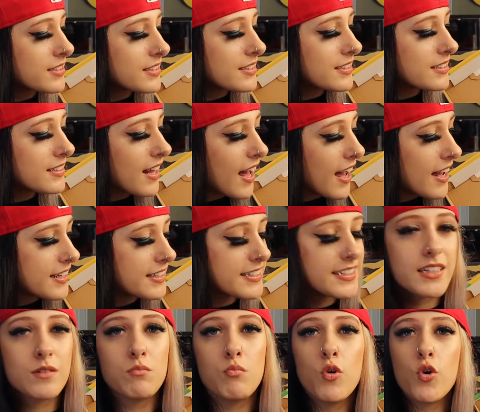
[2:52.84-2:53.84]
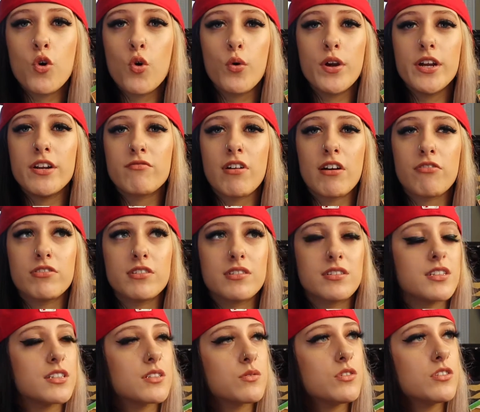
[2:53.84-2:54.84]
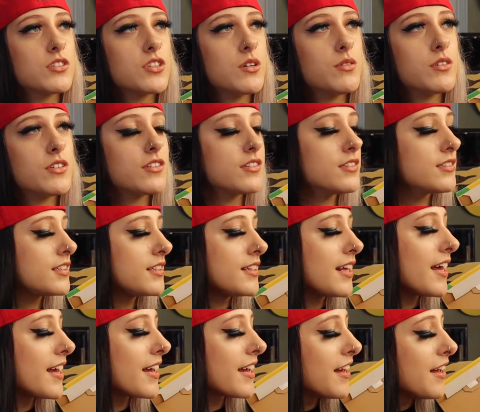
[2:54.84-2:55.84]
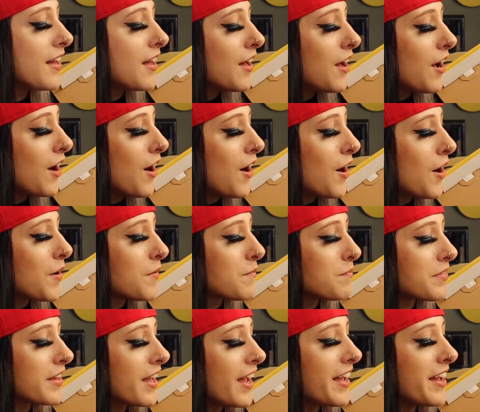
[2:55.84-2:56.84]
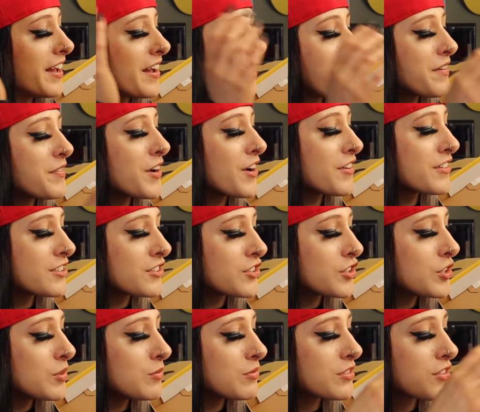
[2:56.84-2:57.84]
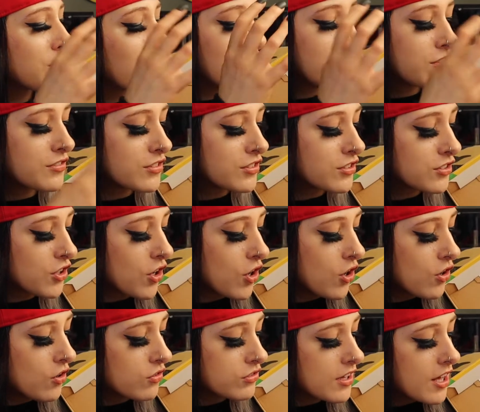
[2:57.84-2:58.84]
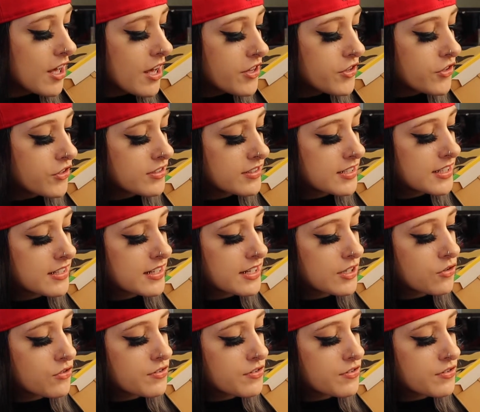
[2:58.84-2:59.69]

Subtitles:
and lightning. More Queen references. What's going on today? We've got the tombstones, the skulls. You can see the little